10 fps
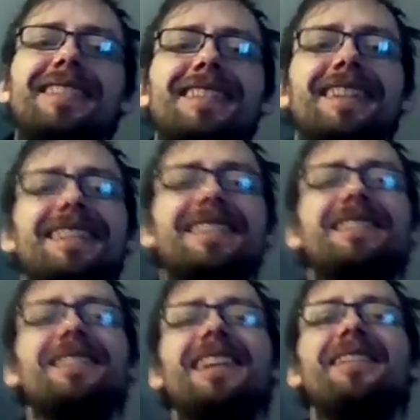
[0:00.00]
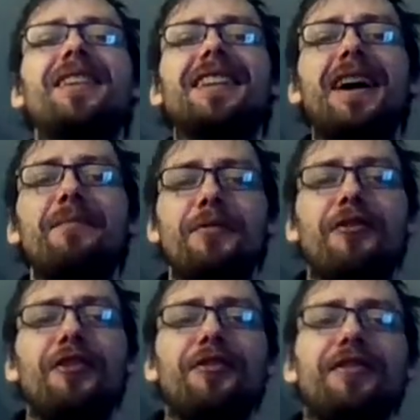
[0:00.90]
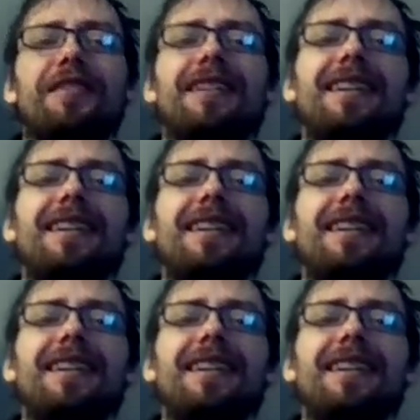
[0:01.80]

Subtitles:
Just if I type the wrong